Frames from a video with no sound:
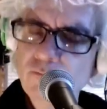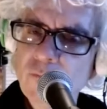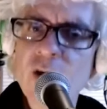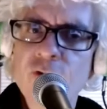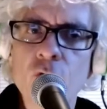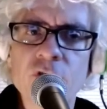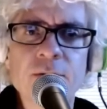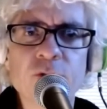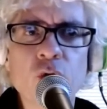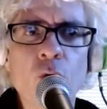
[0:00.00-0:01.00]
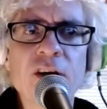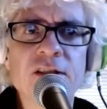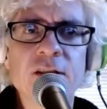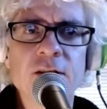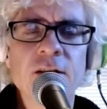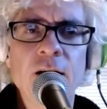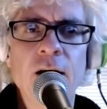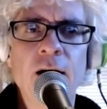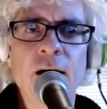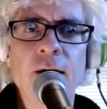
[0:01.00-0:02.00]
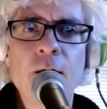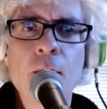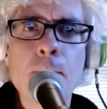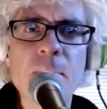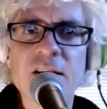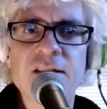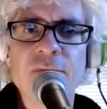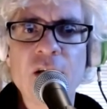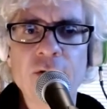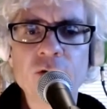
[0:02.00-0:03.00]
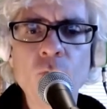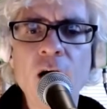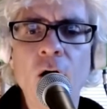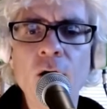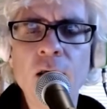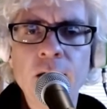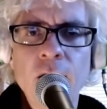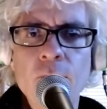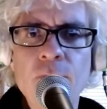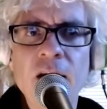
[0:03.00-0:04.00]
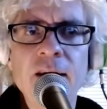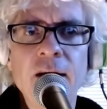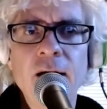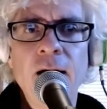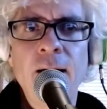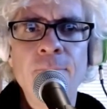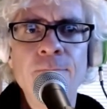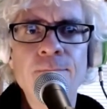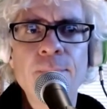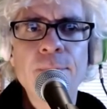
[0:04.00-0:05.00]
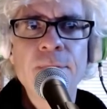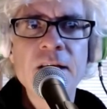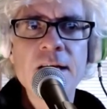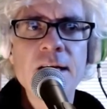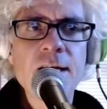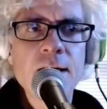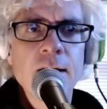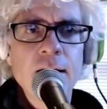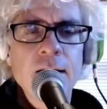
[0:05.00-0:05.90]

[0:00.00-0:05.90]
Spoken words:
of course, some joys mixed in there as well. But the